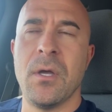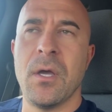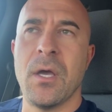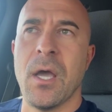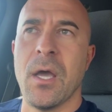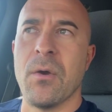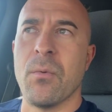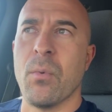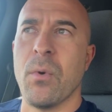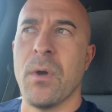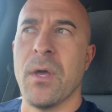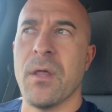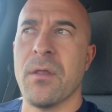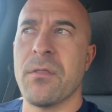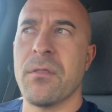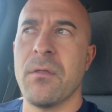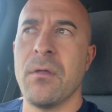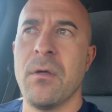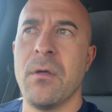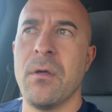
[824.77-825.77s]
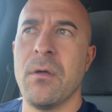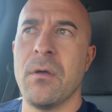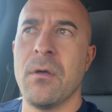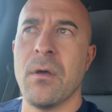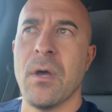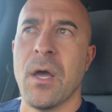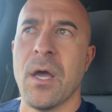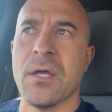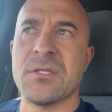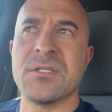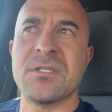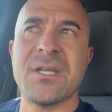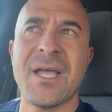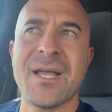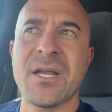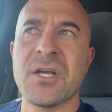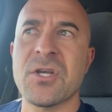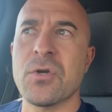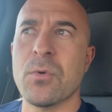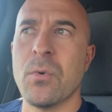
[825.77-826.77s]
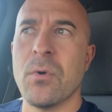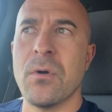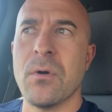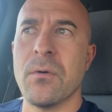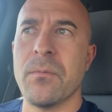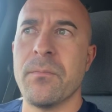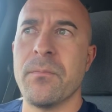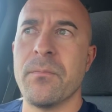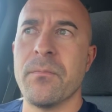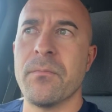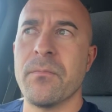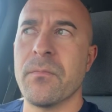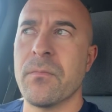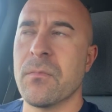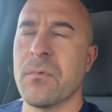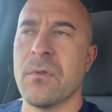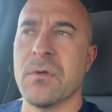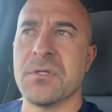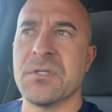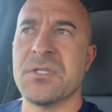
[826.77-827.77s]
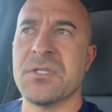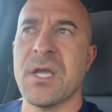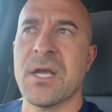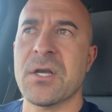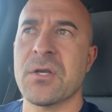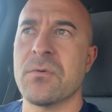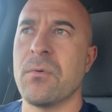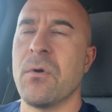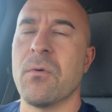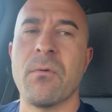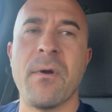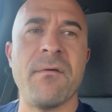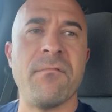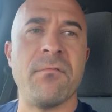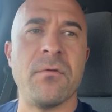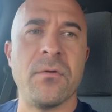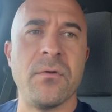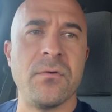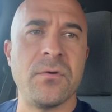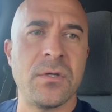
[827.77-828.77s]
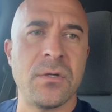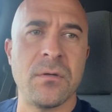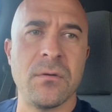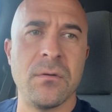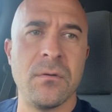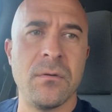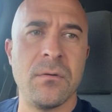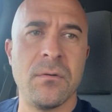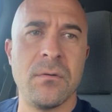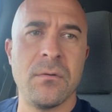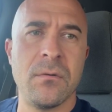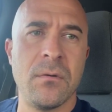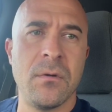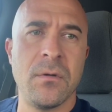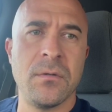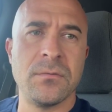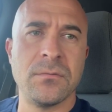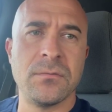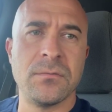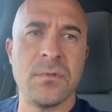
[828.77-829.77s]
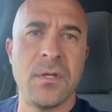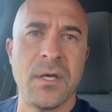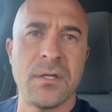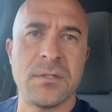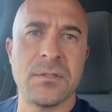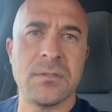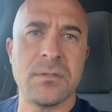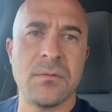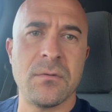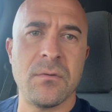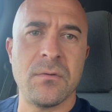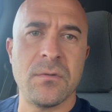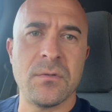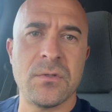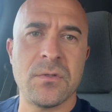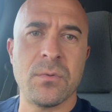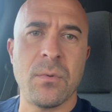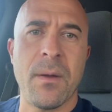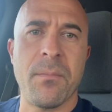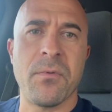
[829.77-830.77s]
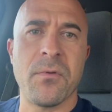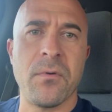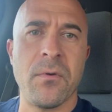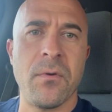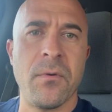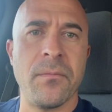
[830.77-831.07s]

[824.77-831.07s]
and with the sexual revolution that's swept through.